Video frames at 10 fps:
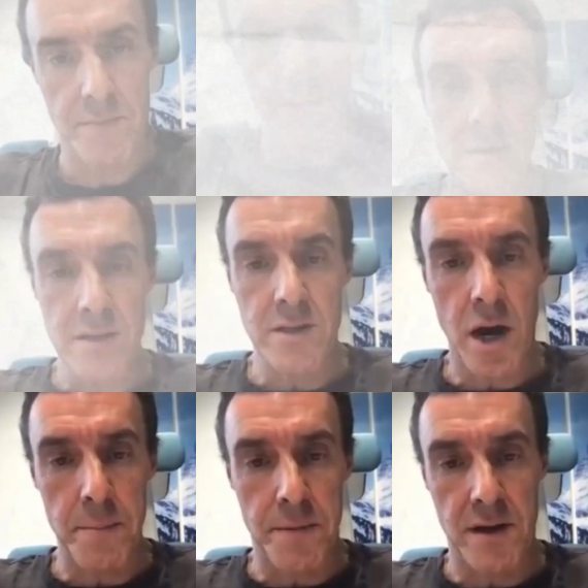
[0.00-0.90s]
In this
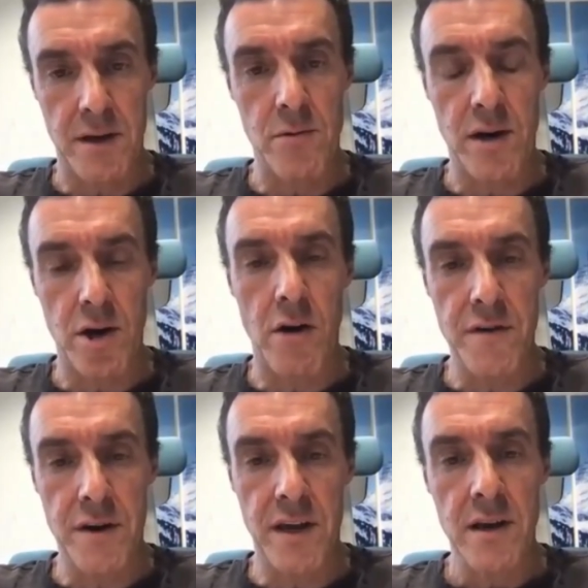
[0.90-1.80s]
topic, we're
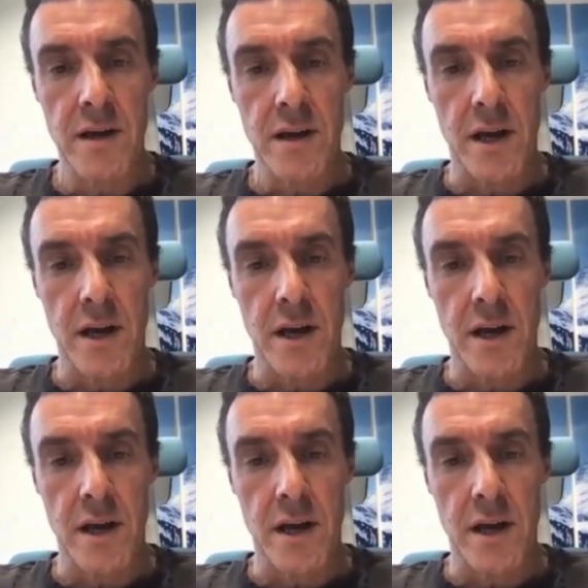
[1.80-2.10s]
covering